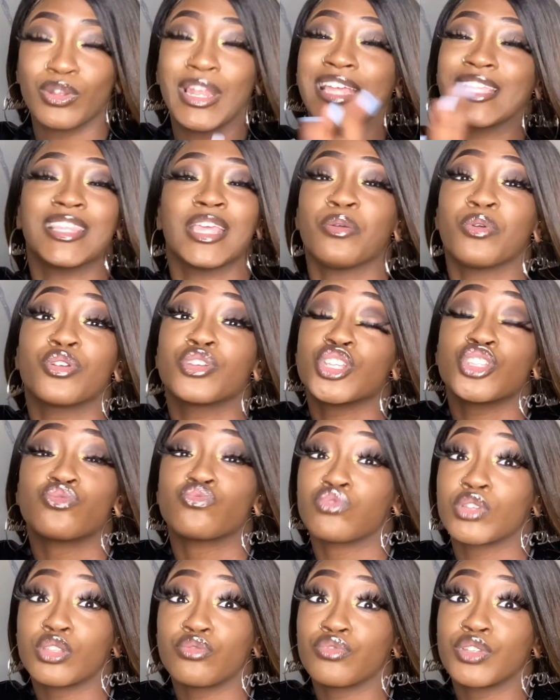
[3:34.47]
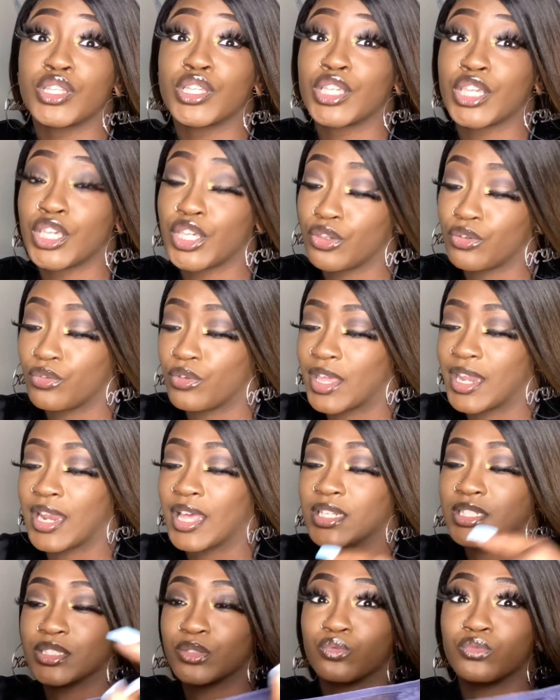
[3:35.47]
Like, they were just really cute, and
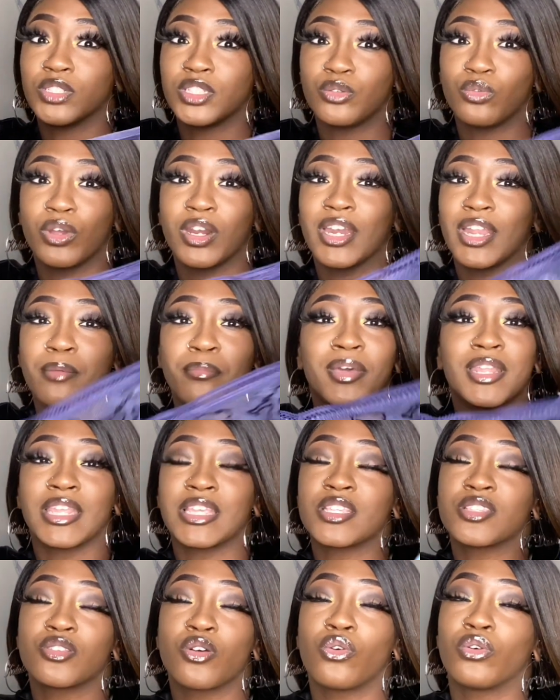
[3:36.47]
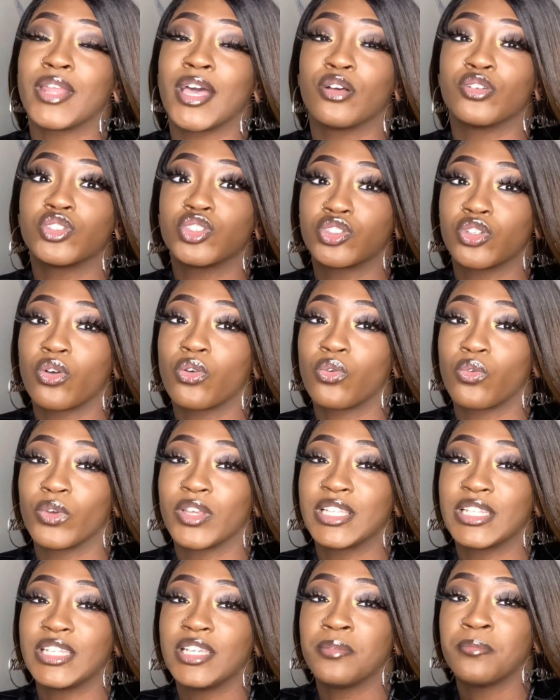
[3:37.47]
I just really wanted it, but it sold out so
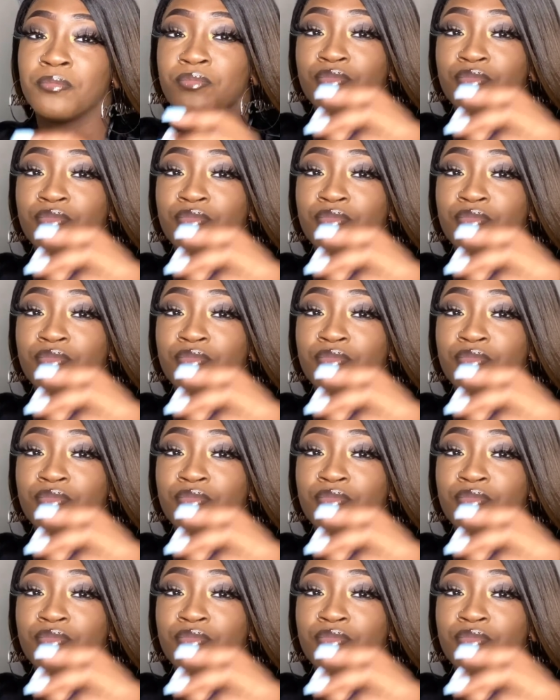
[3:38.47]
quickly.